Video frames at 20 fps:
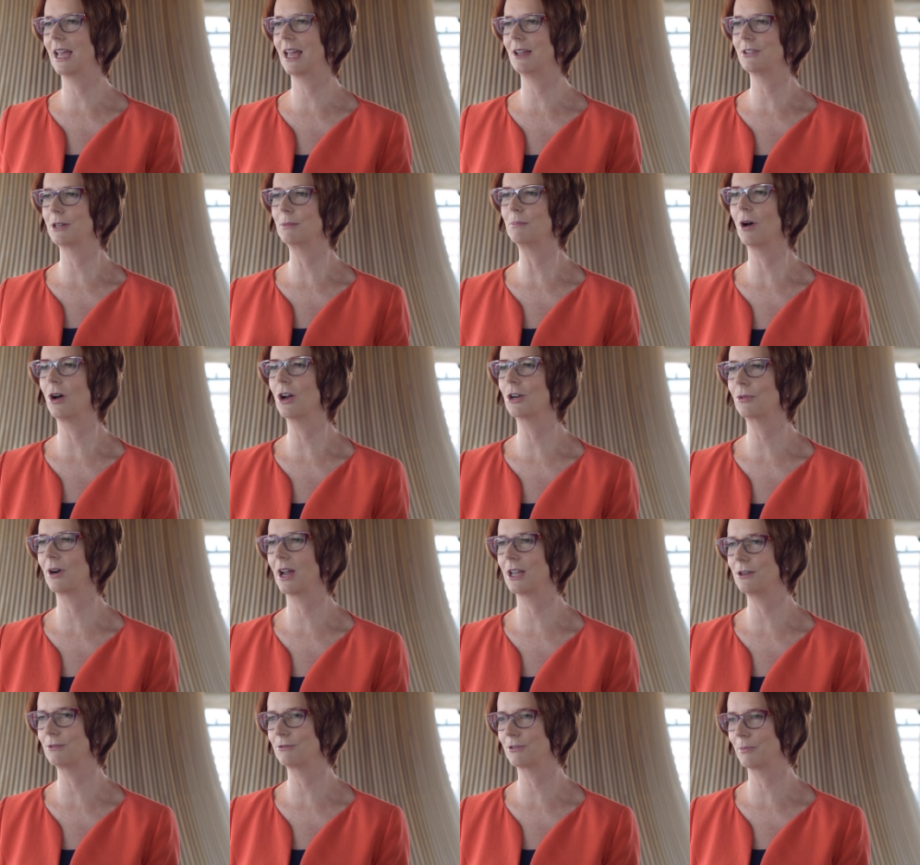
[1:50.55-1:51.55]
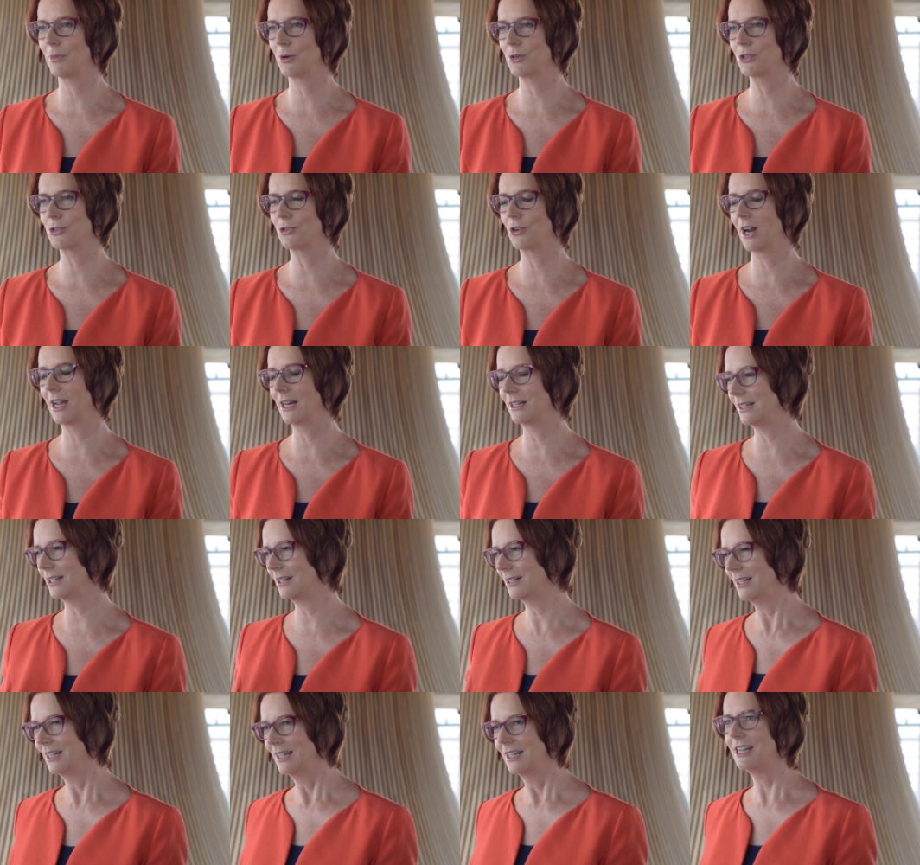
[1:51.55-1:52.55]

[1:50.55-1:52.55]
having migrated from Australia,